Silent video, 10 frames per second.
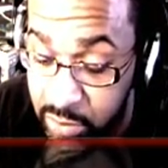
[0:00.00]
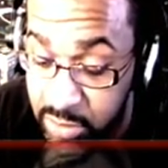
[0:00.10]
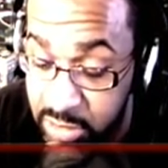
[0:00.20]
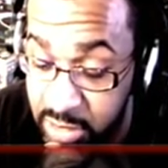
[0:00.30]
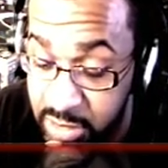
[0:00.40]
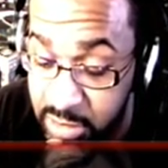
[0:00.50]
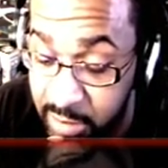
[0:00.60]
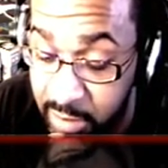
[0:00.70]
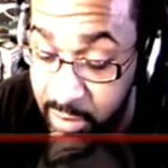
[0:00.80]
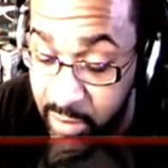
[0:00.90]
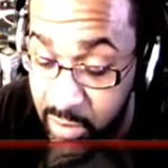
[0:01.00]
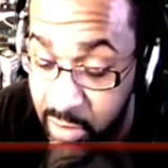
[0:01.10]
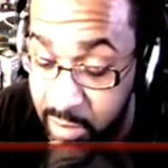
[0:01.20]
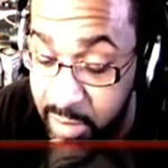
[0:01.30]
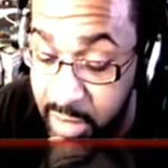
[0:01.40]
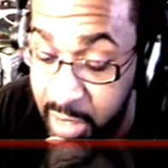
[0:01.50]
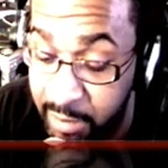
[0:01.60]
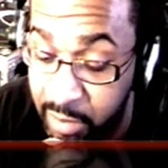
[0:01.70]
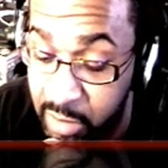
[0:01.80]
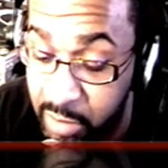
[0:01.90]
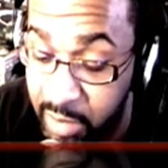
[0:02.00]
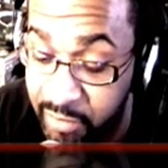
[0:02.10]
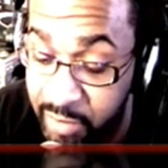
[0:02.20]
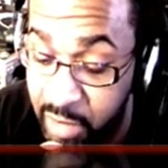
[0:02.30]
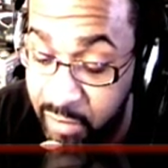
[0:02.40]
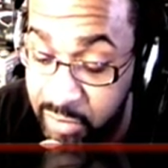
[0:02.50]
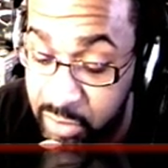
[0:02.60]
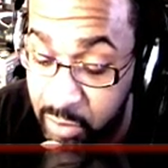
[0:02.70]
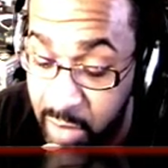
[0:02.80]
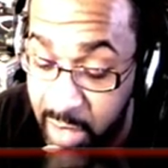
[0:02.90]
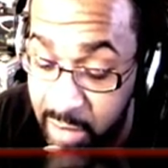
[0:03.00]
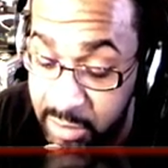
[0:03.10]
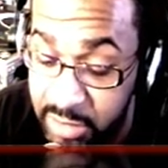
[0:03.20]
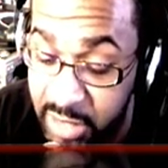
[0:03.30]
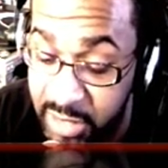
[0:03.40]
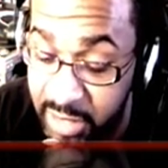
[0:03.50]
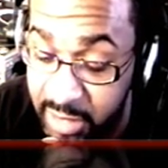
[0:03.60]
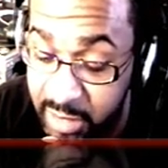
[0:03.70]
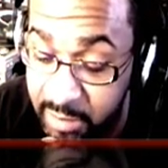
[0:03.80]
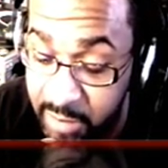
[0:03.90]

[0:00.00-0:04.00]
tense up her arm and pull away from the officer while yelling at him,